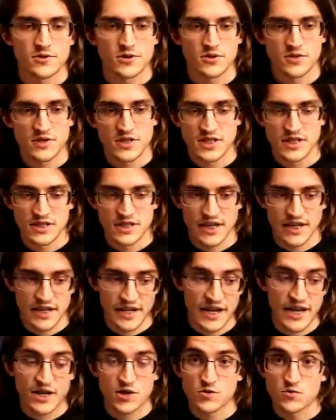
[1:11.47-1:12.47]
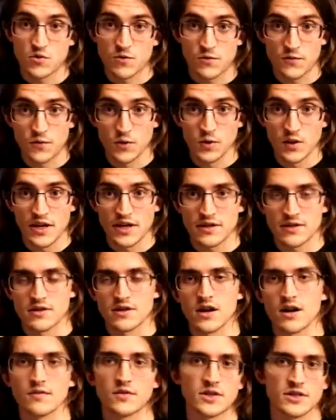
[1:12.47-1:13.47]
So this is like an actual full-length
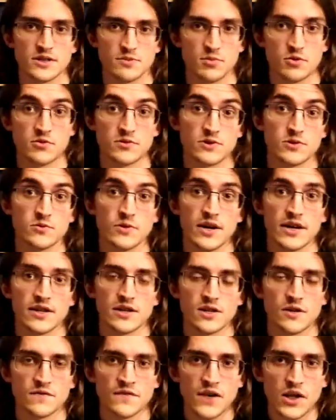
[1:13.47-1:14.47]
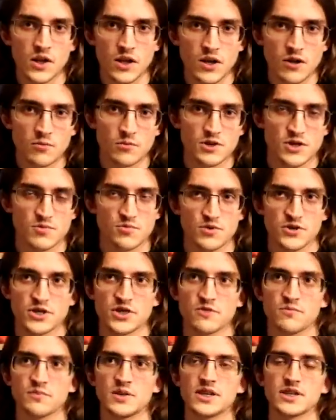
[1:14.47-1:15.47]
novel as opposed to a novella, which
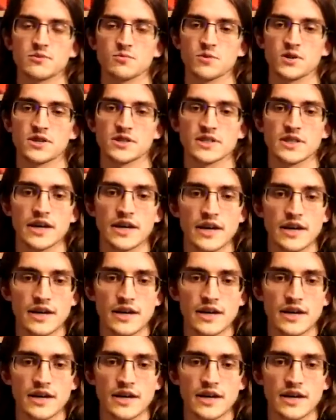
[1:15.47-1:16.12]
Breach of Peace was.